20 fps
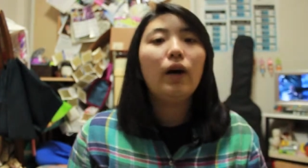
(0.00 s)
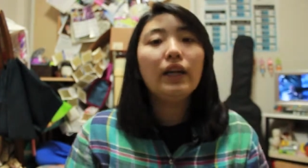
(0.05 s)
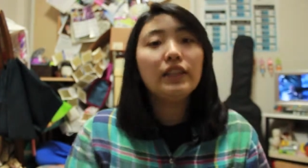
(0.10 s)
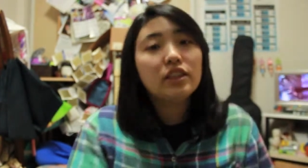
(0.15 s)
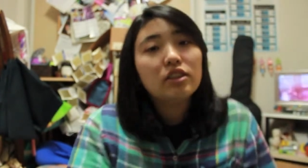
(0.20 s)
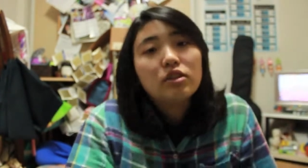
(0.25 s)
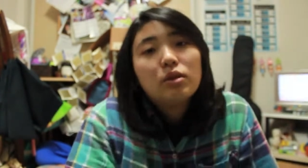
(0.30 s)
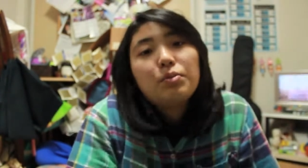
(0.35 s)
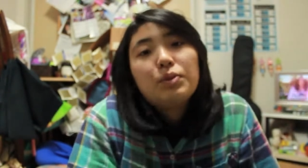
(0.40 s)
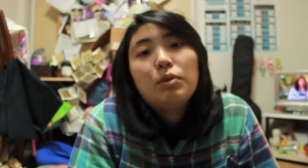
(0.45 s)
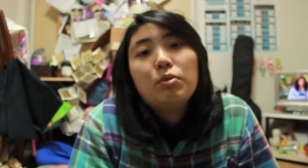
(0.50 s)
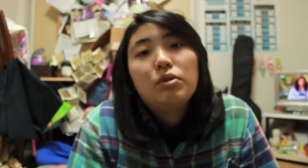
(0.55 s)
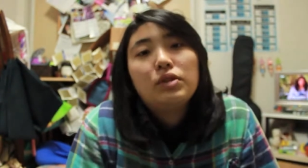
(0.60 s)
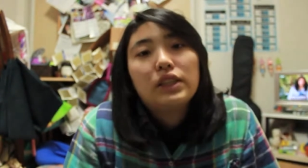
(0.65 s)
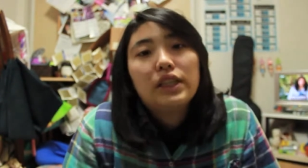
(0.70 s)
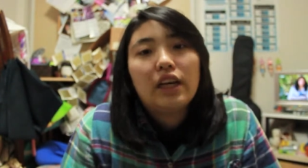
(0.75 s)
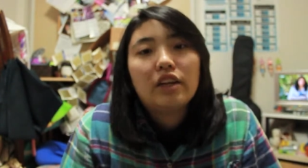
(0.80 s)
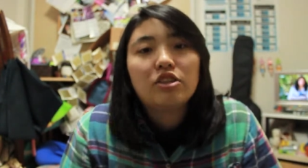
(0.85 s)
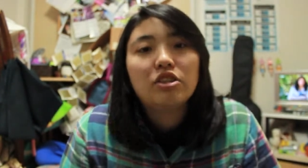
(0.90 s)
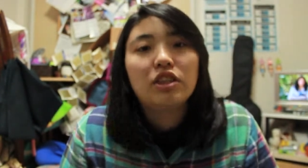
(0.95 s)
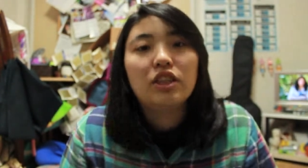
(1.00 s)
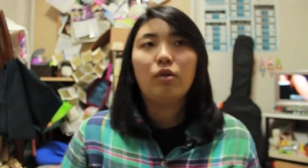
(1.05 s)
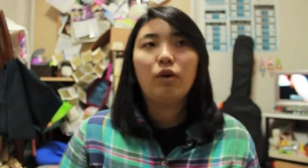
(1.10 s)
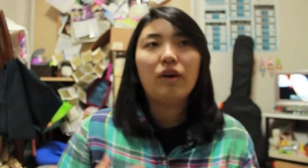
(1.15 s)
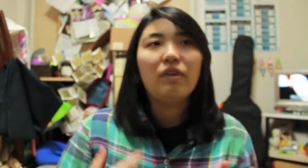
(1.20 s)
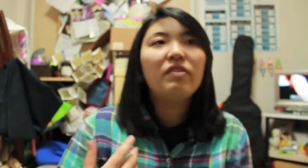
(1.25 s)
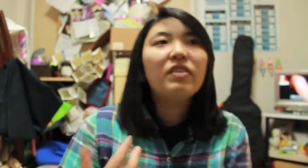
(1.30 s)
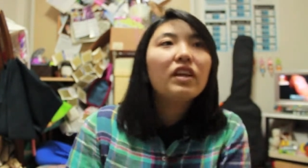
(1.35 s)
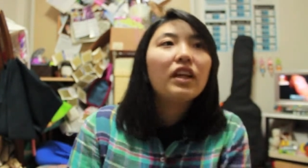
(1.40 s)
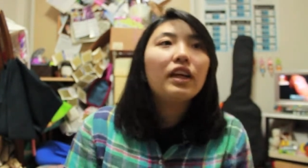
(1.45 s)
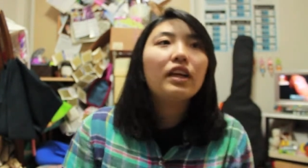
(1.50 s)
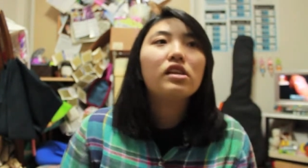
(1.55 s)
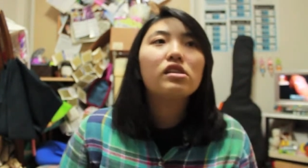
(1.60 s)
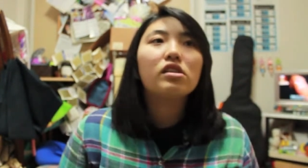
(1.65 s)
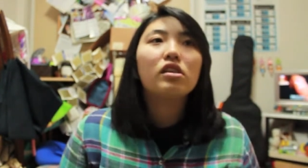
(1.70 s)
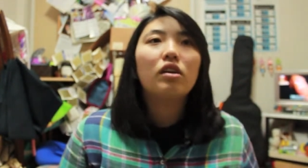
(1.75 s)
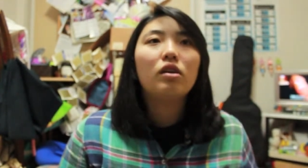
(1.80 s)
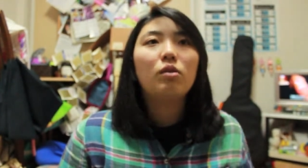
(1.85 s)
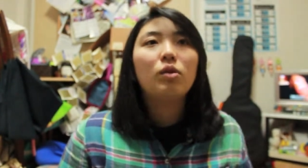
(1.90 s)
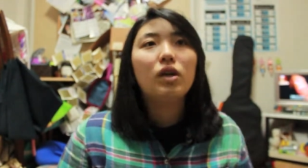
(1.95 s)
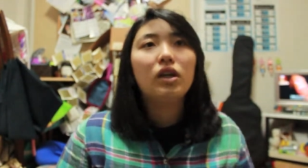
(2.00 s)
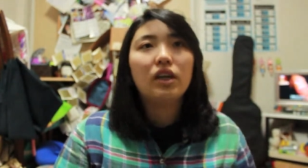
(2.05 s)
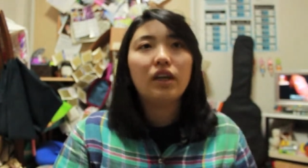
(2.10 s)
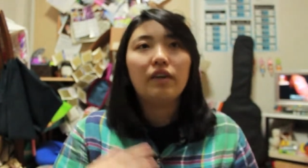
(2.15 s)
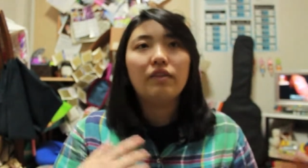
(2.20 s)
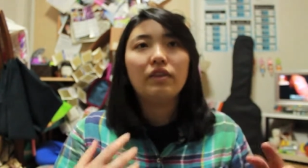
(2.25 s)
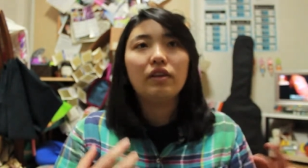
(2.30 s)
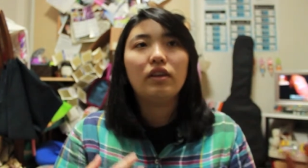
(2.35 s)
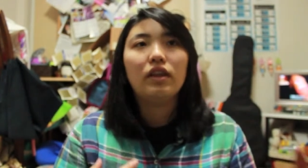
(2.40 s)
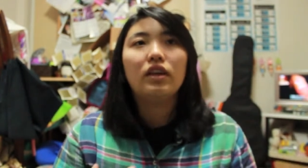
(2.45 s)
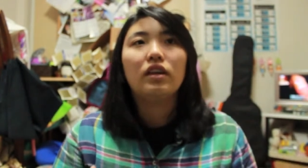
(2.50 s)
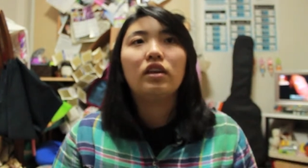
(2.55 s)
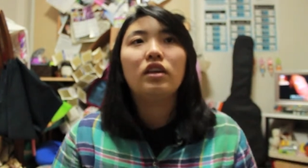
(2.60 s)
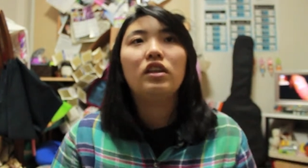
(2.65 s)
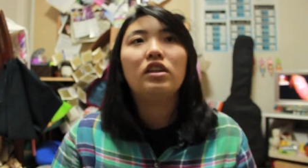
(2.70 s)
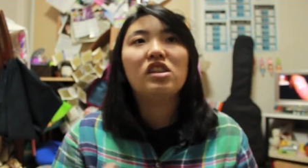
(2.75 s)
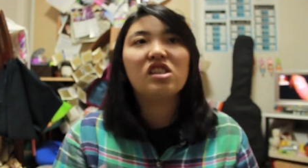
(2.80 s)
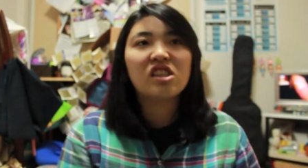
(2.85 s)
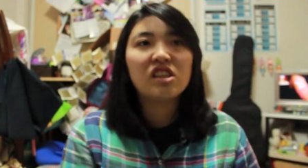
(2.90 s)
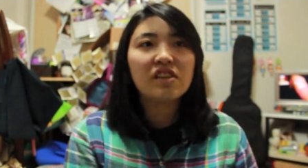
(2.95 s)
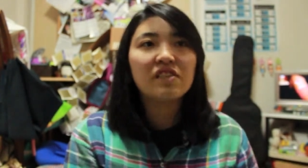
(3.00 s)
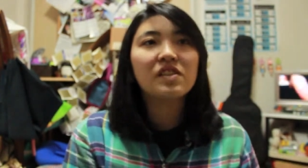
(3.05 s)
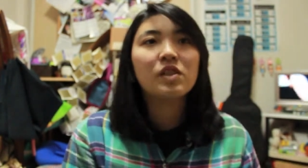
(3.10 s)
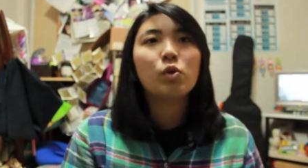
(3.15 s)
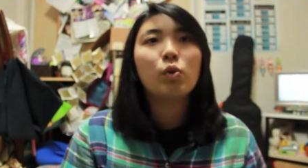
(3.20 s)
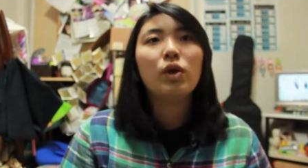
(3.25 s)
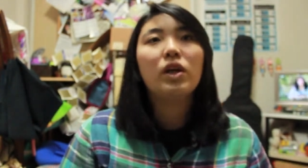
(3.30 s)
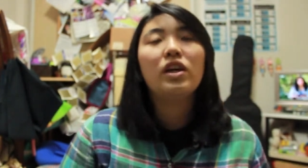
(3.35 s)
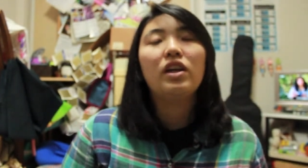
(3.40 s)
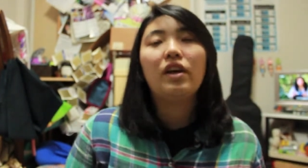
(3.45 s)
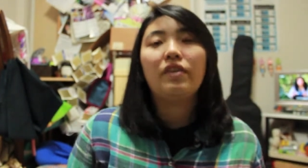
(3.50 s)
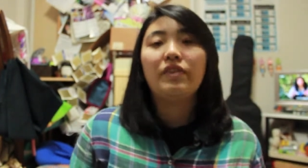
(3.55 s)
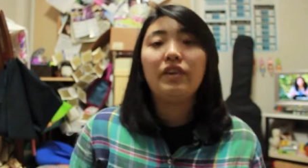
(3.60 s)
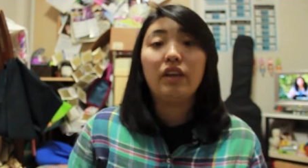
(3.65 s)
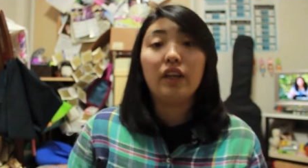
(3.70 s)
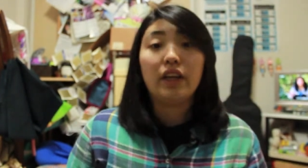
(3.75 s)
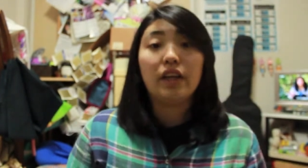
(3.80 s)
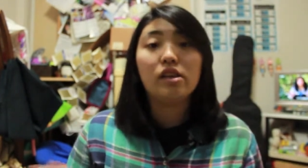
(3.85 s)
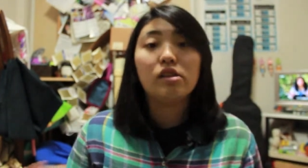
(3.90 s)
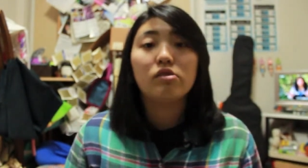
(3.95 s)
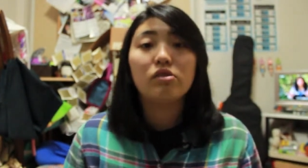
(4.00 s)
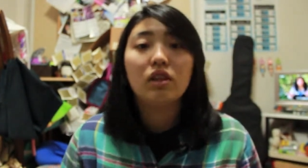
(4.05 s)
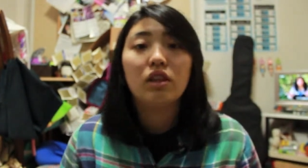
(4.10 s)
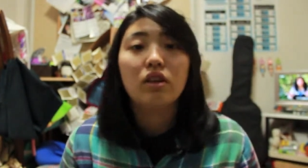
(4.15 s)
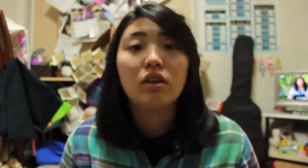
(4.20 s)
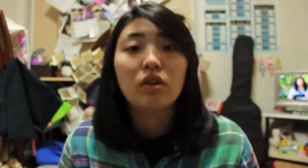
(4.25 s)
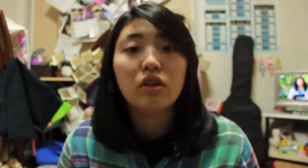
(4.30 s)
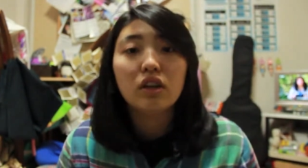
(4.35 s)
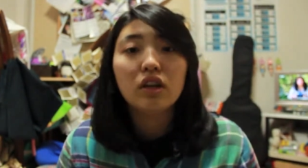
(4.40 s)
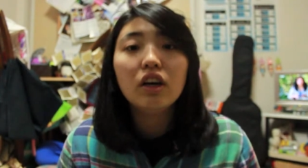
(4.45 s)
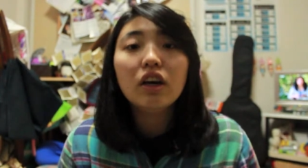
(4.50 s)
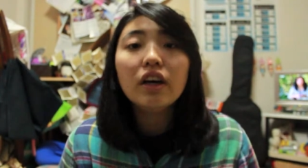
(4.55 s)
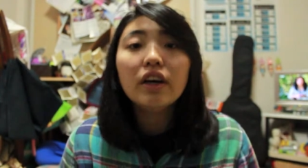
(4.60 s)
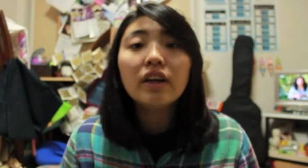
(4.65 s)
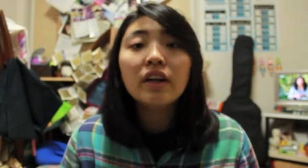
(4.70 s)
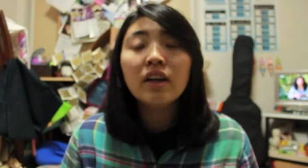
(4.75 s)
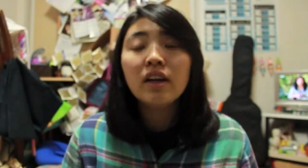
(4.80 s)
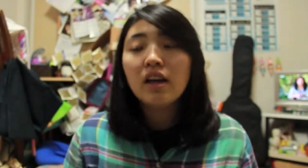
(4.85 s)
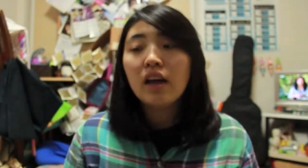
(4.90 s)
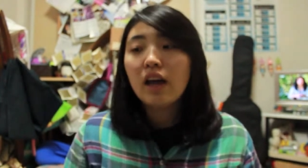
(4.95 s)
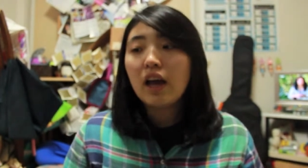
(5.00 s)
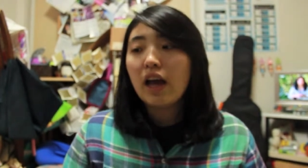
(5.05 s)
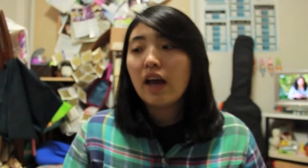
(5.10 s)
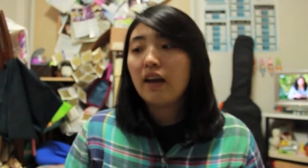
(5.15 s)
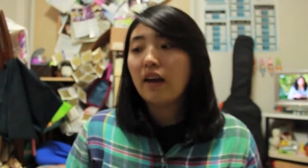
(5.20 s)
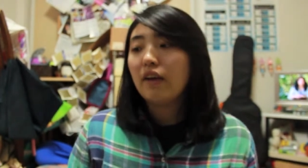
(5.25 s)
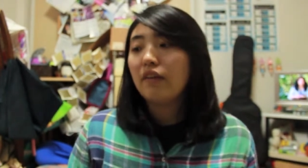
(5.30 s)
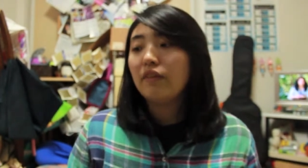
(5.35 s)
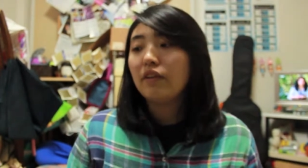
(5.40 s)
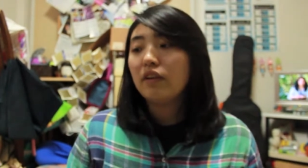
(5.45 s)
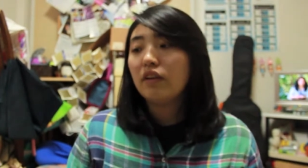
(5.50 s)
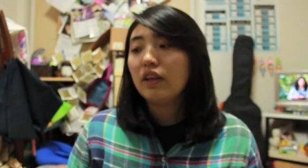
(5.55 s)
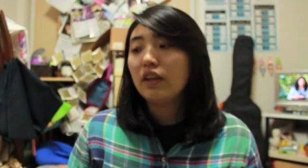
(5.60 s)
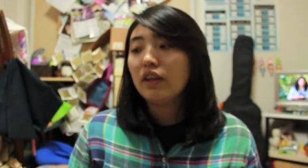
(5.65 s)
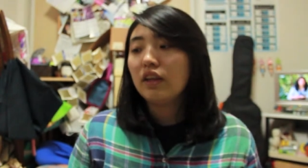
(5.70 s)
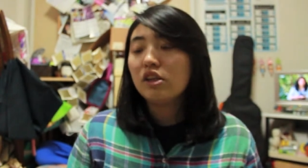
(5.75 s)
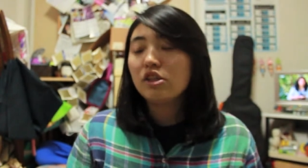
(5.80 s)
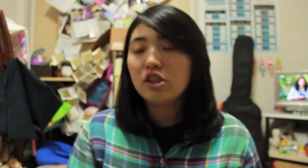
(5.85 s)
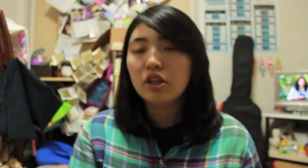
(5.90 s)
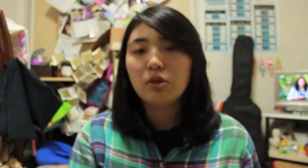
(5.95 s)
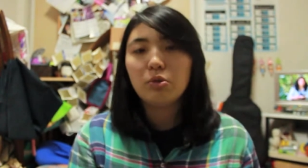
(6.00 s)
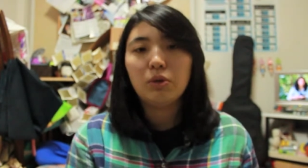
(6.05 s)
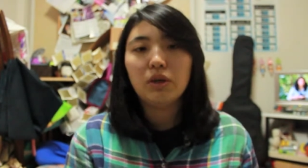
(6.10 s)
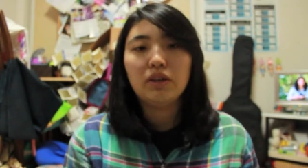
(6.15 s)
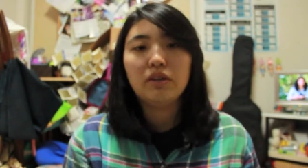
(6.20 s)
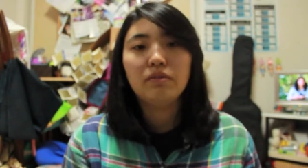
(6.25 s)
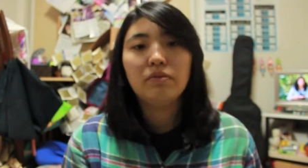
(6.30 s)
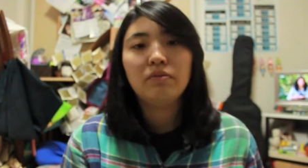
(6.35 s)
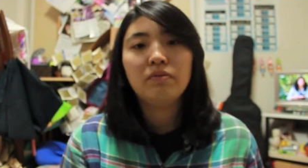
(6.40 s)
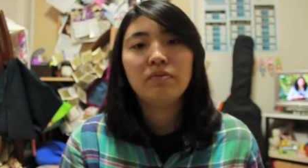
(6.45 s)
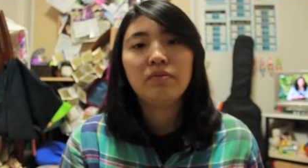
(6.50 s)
I just hope he wins actually. I feel like he's gonna win. I feel like he deserves to win. I feel like he's really good and I feel like he should win.